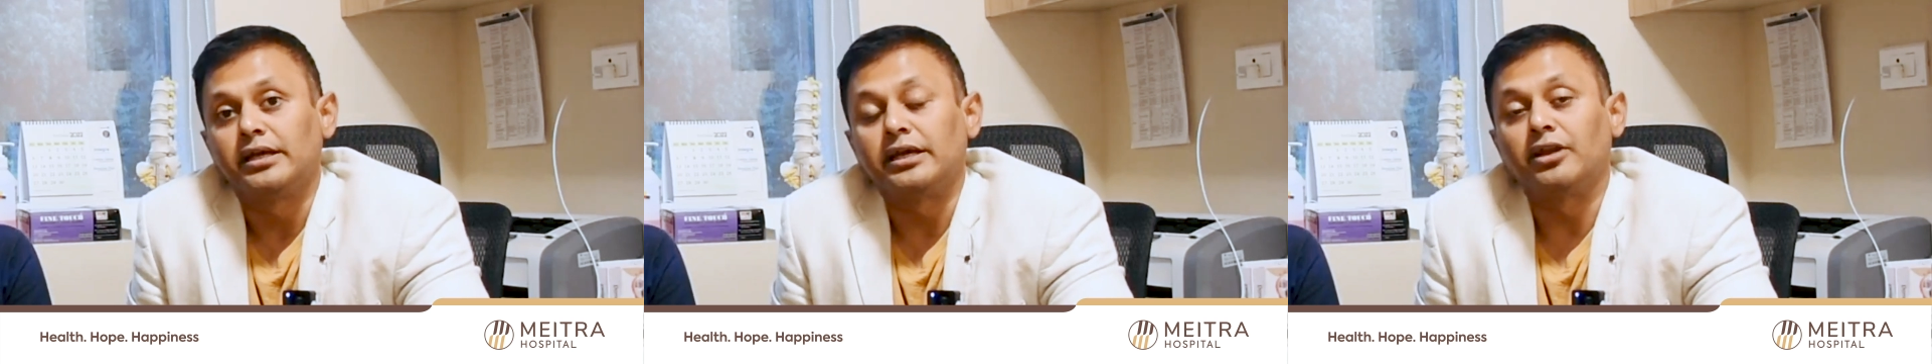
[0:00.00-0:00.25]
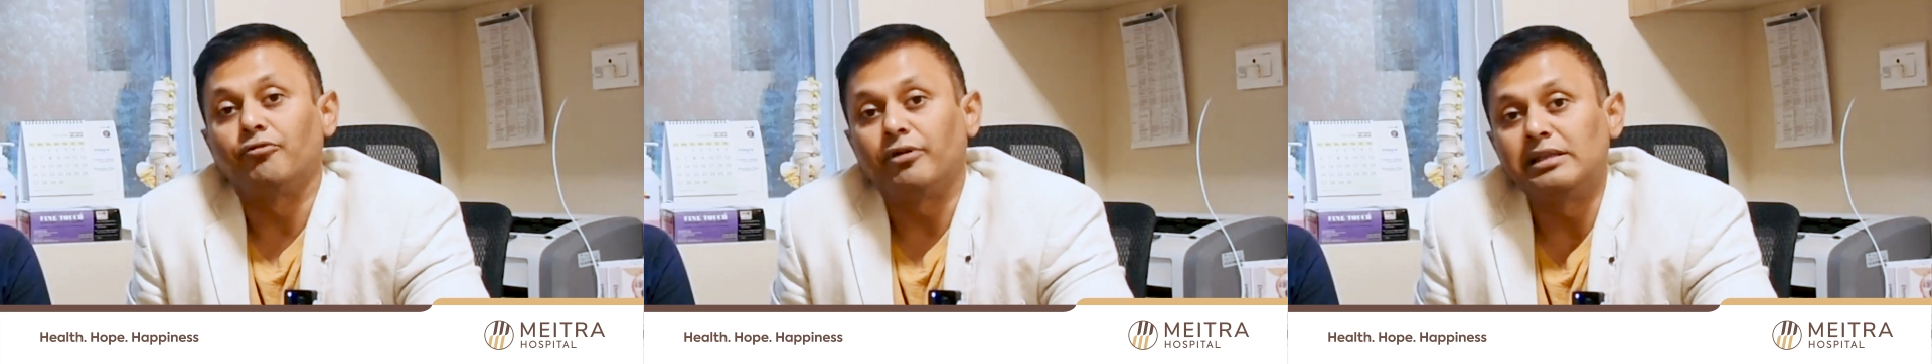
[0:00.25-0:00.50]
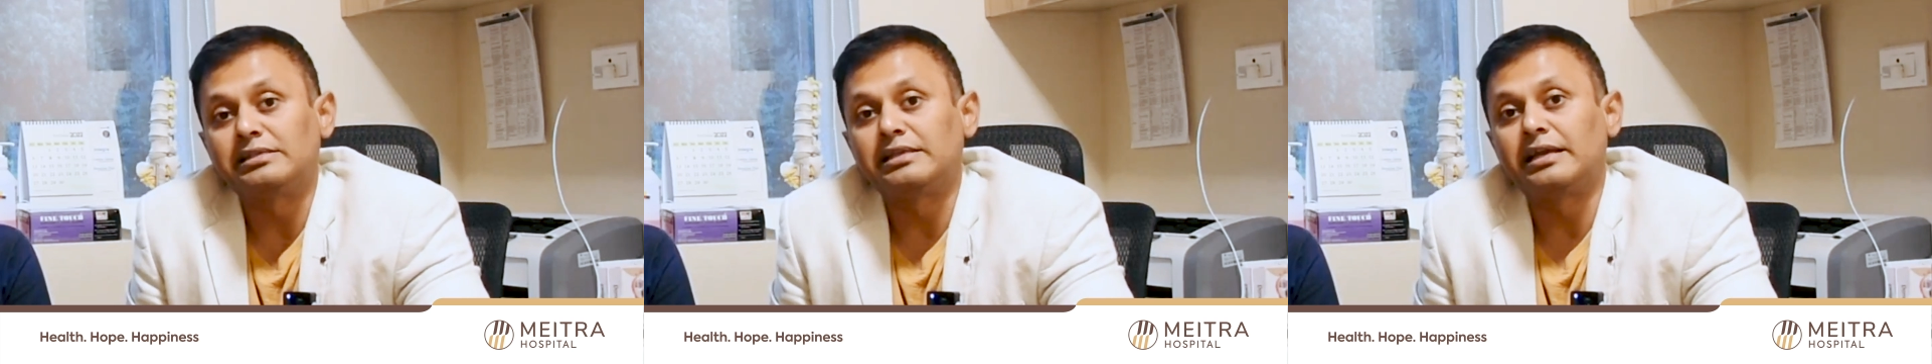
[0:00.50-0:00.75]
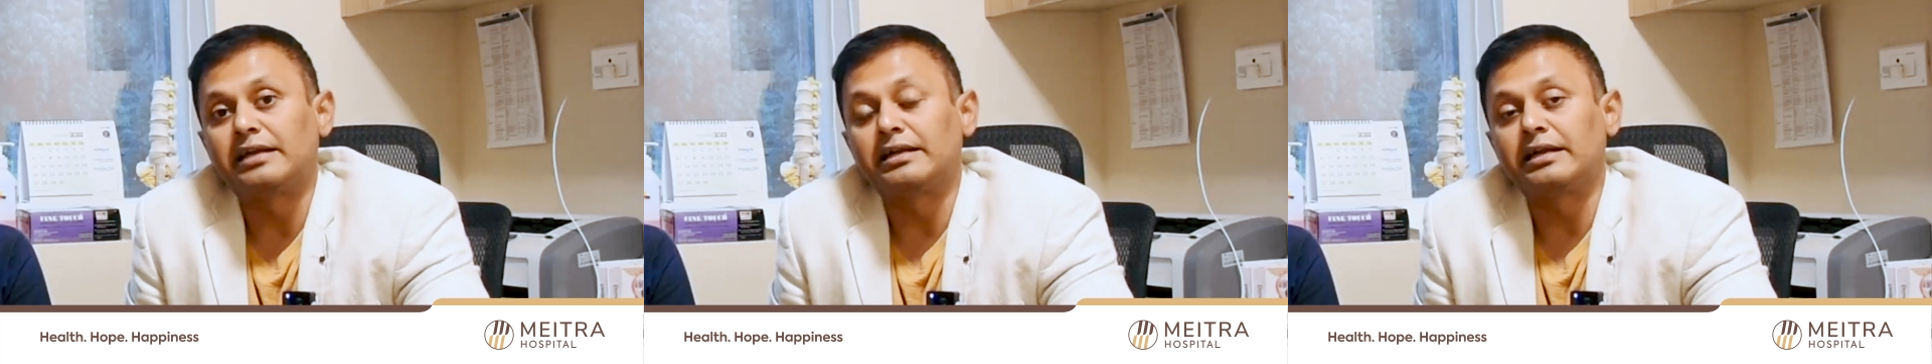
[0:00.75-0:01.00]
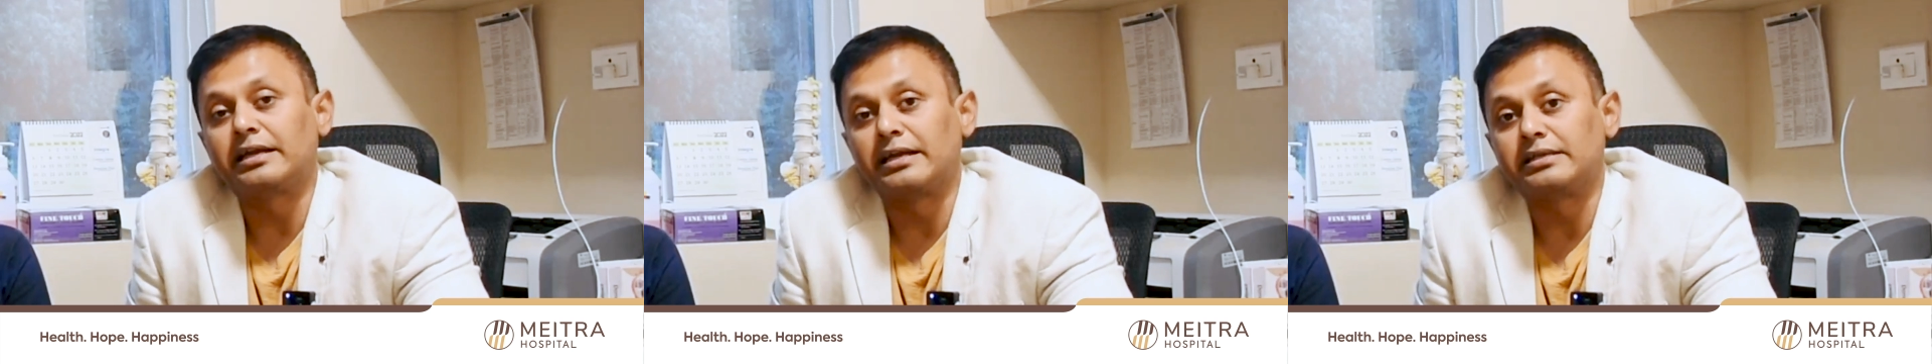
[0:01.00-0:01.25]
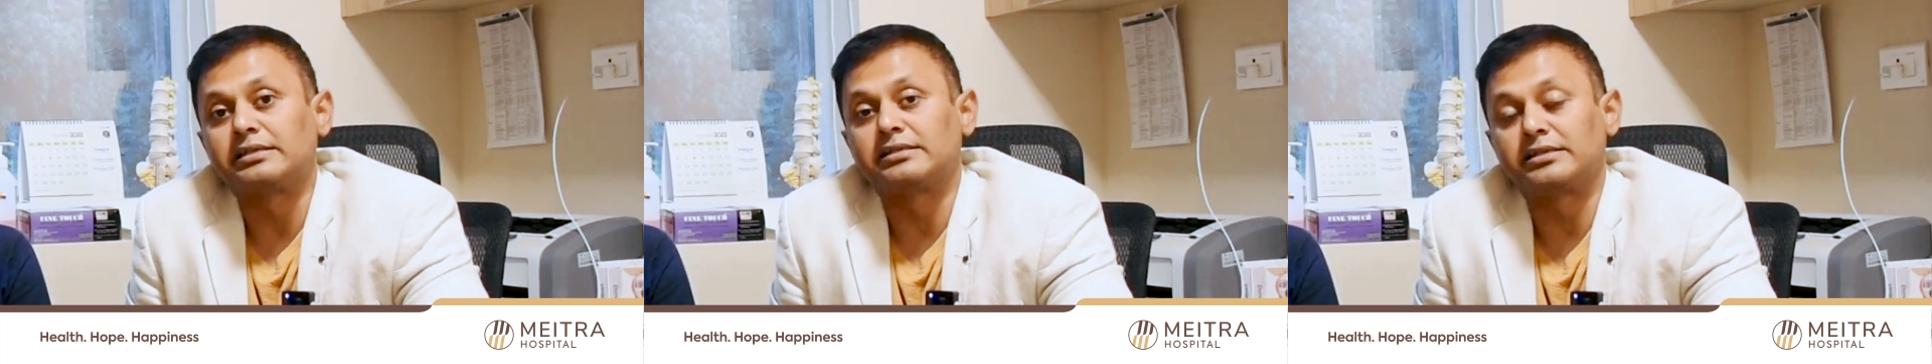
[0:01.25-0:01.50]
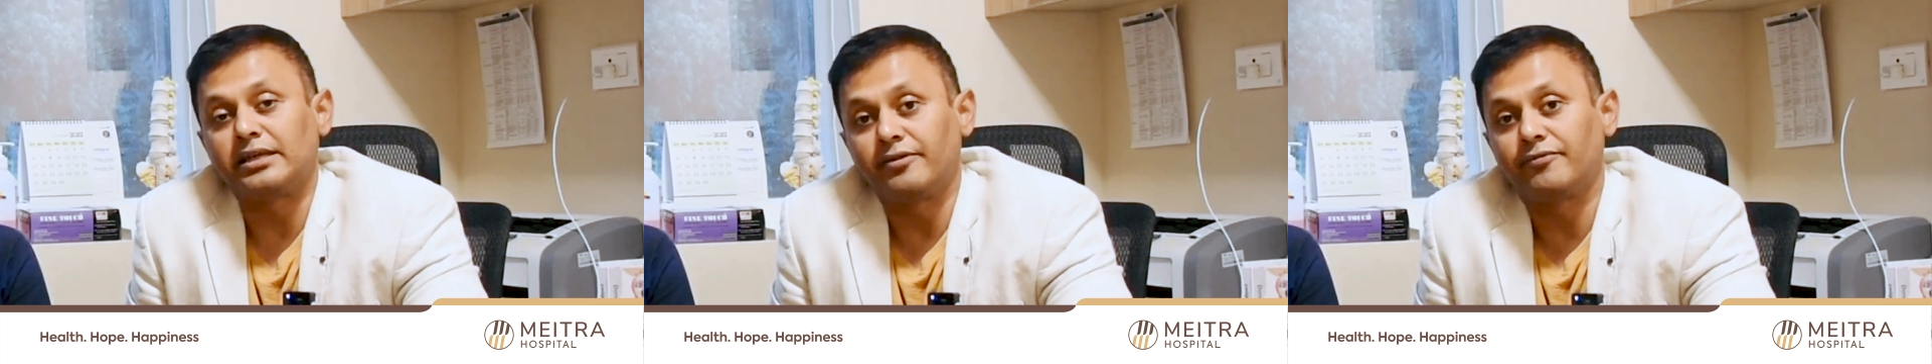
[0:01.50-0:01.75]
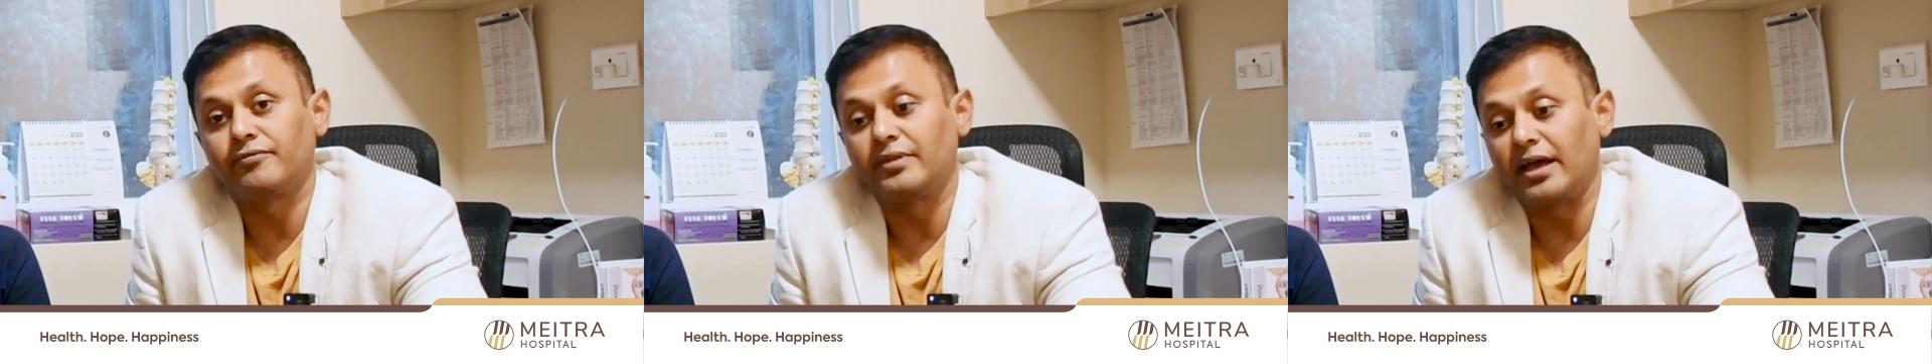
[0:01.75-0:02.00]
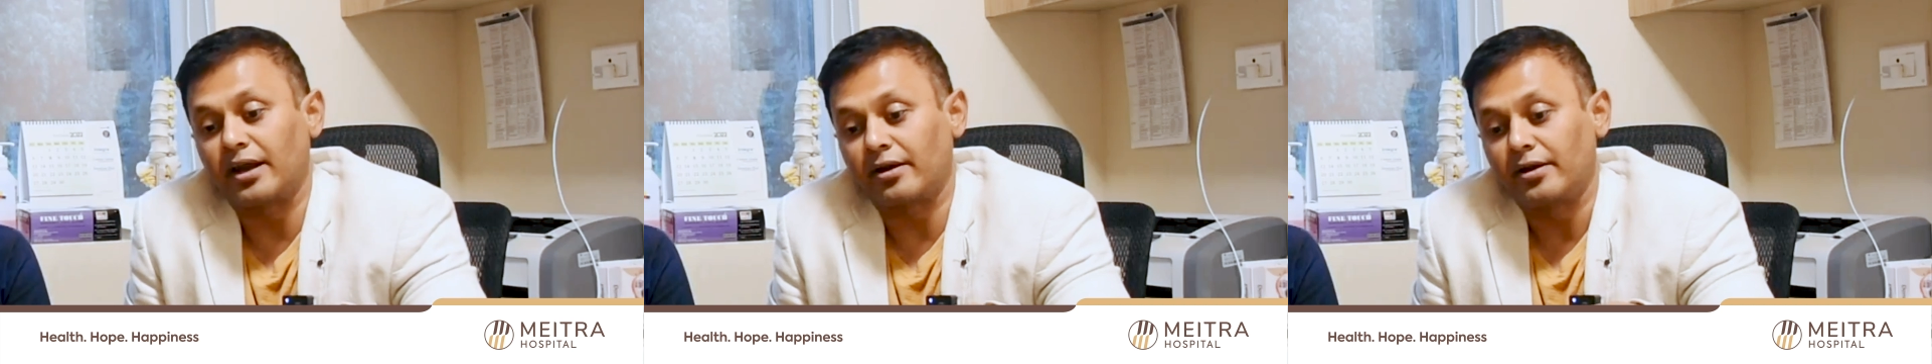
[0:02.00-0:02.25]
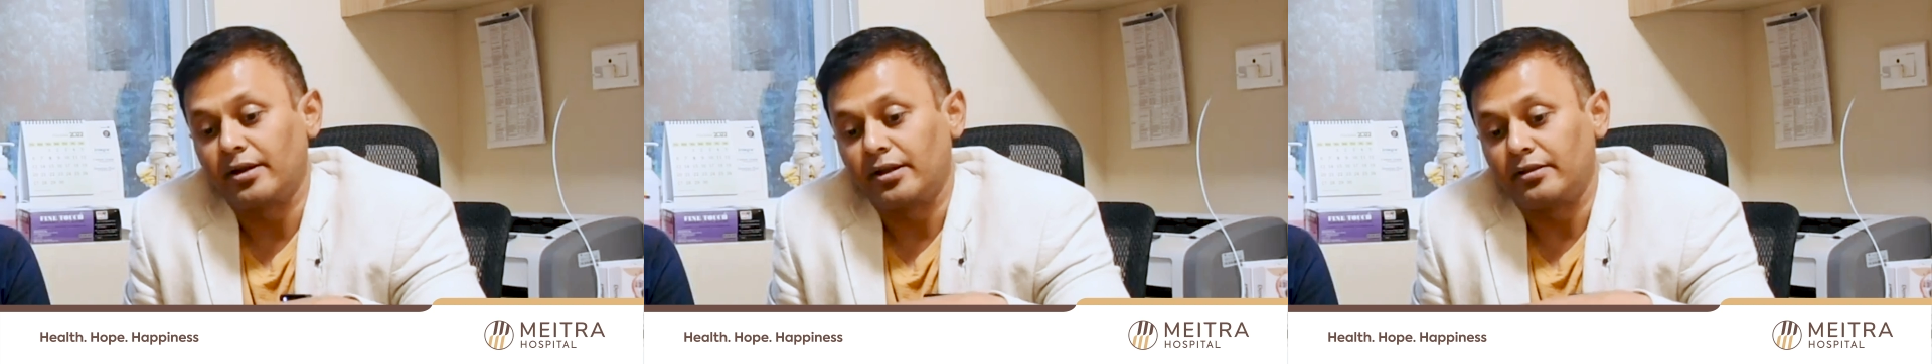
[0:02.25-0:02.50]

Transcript: in a well-selected cases if they are